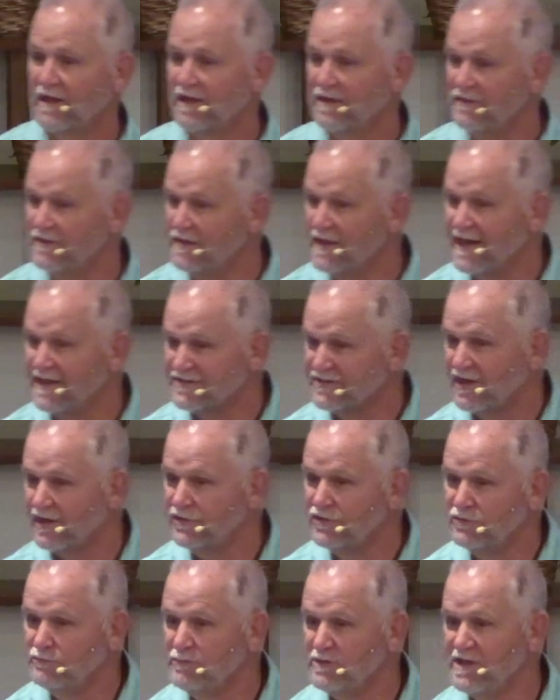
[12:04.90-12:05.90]
And that's how
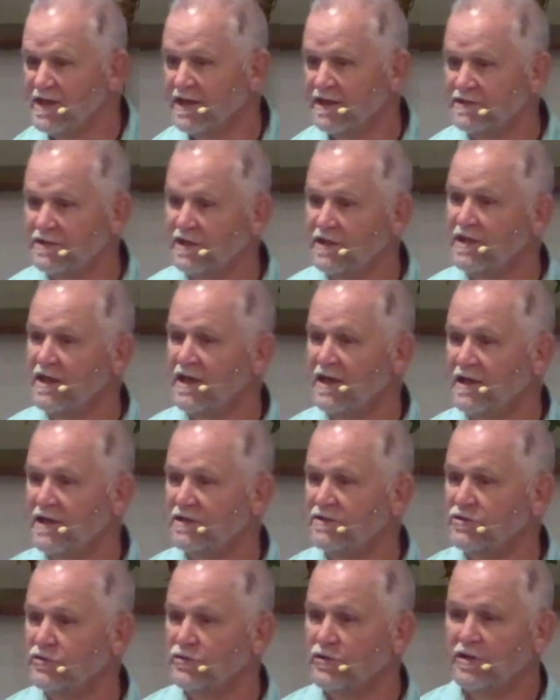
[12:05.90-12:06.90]
you begin to
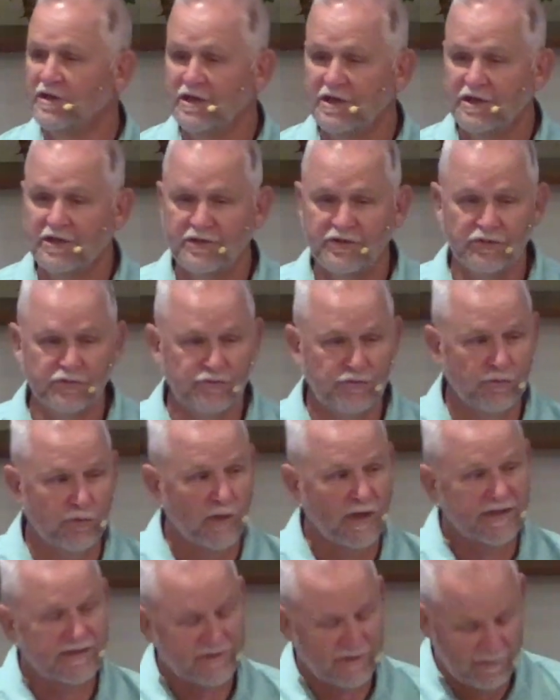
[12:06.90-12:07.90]
gain your, your
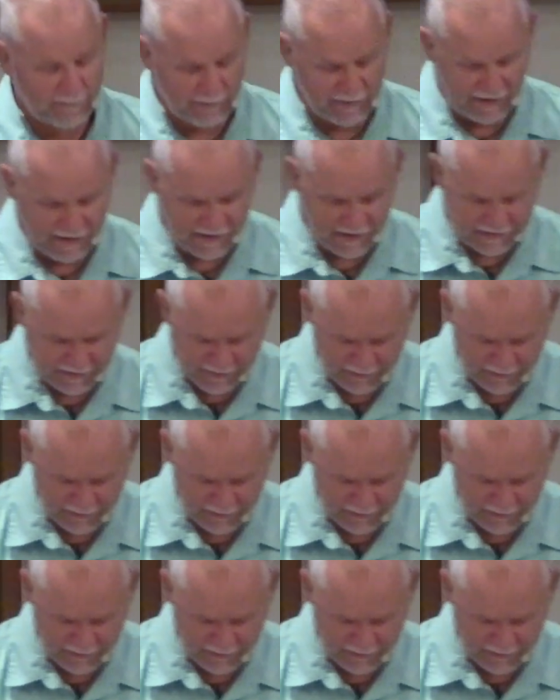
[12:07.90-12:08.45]
direction and begin